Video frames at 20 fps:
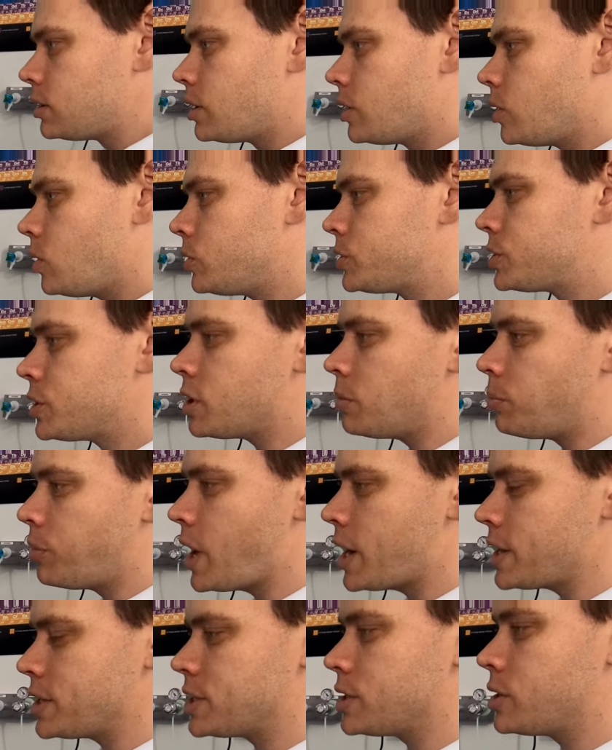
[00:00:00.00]
Also, the
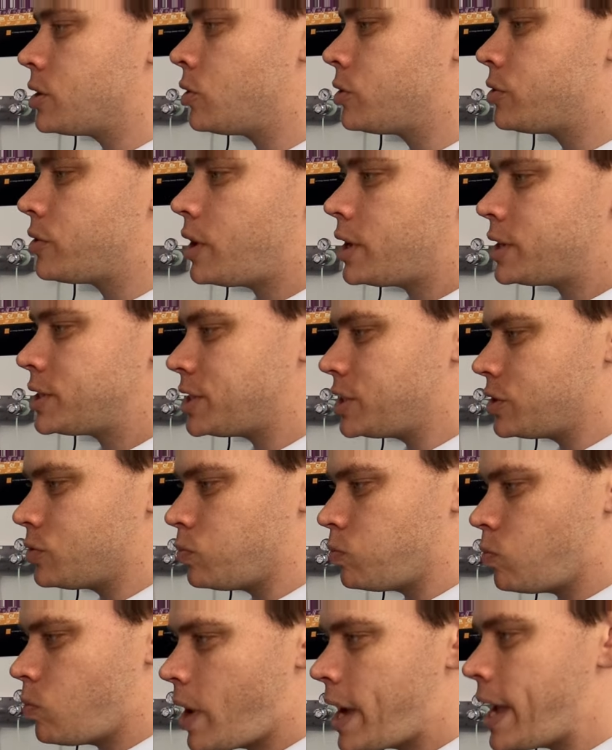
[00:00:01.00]
brightness and contrast is
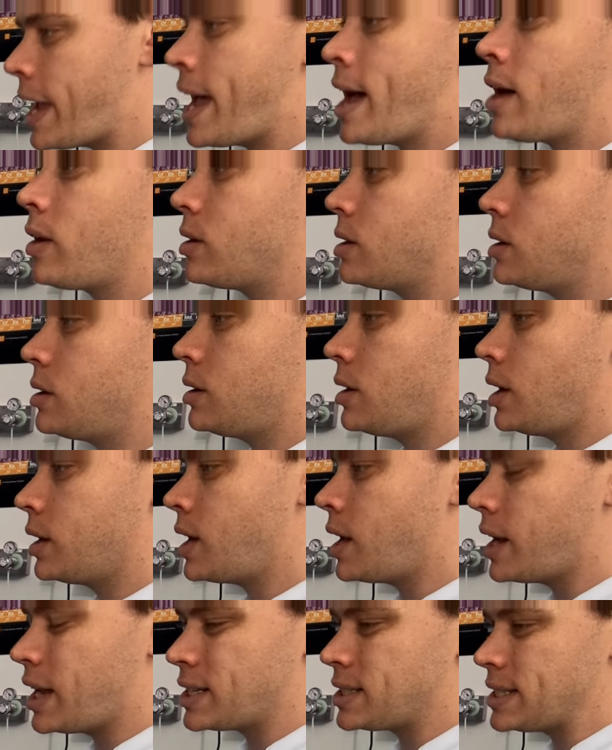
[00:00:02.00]
way out. I
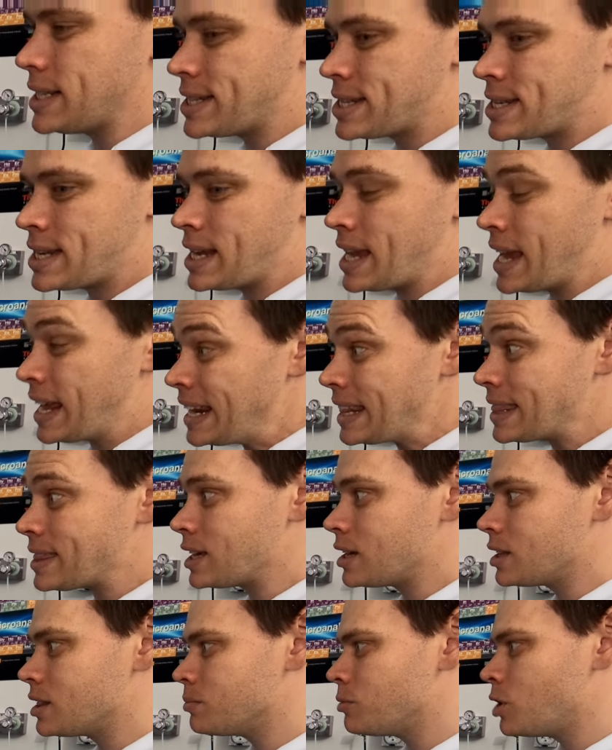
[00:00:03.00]
can't actually see
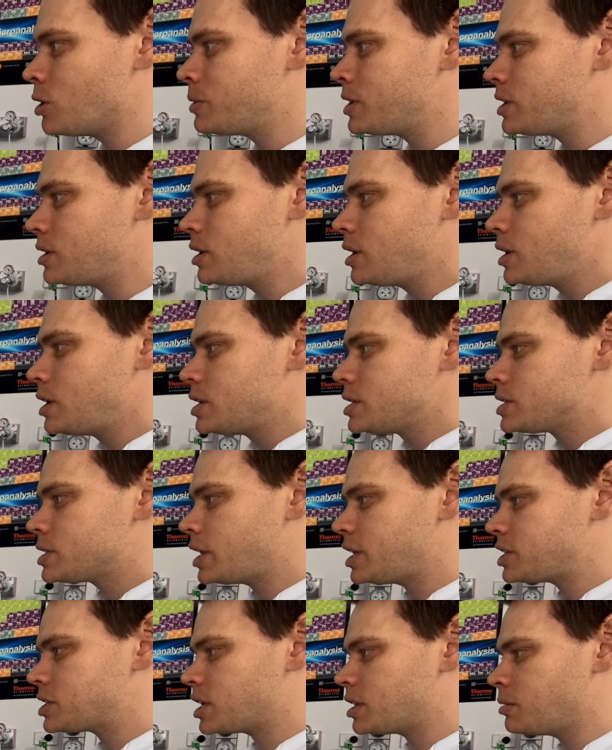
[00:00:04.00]
anything at the moment. So
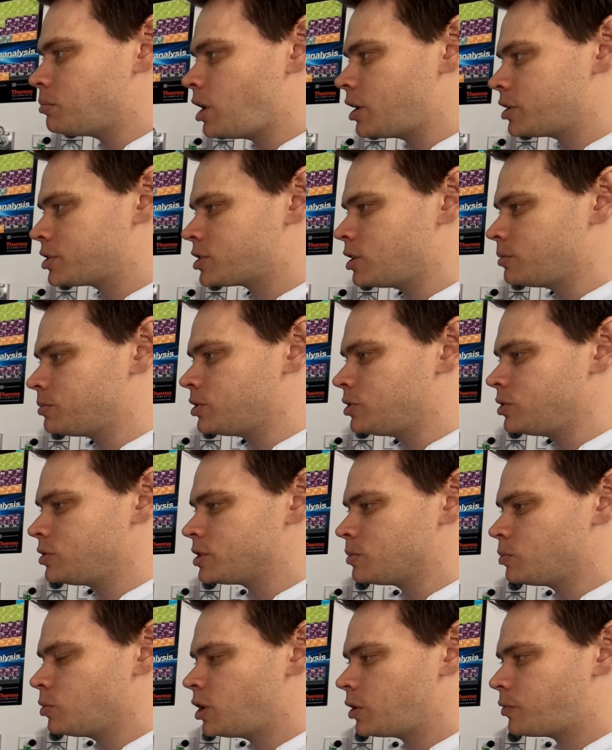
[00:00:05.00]
let's get the microscope to do
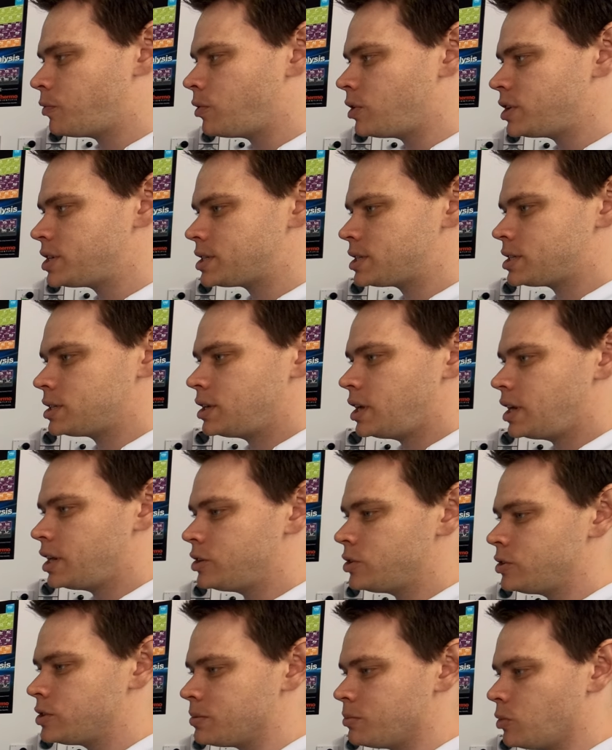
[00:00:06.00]
some work for us and
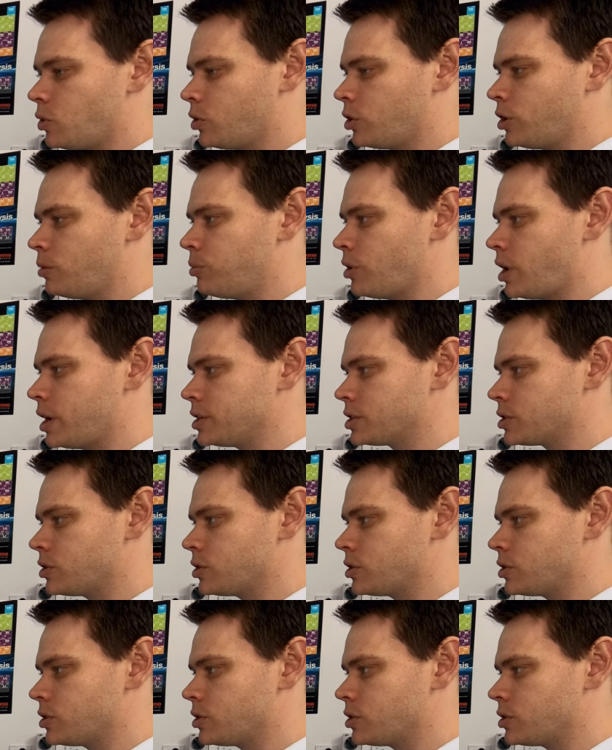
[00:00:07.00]
do some auto brightness